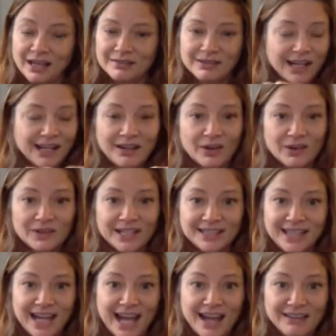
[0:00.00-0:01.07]
and I go like
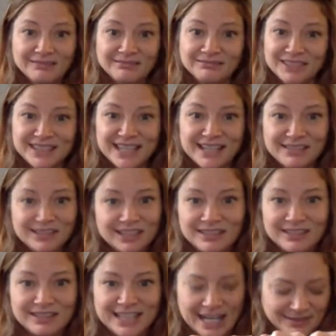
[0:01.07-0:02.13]
that. We'll say what the
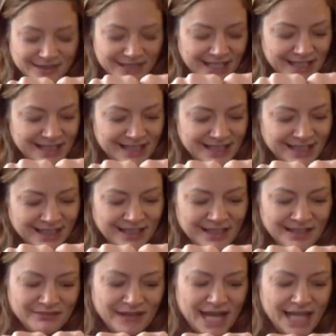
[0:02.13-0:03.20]
new sound is.
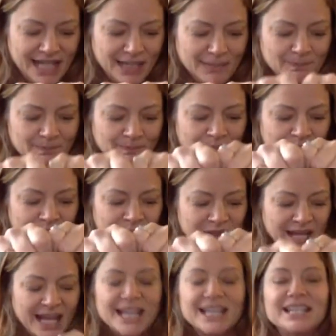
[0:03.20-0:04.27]
Ready?
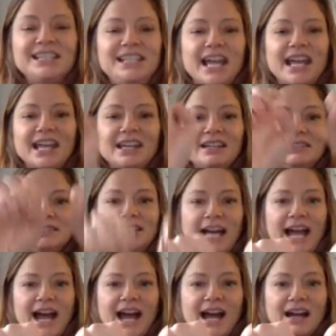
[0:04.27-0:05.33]
Say
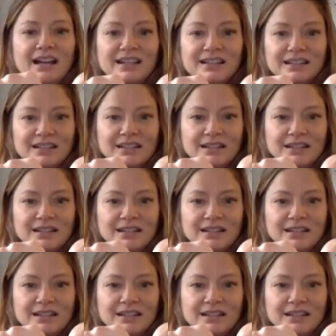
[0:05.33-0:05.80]
lag.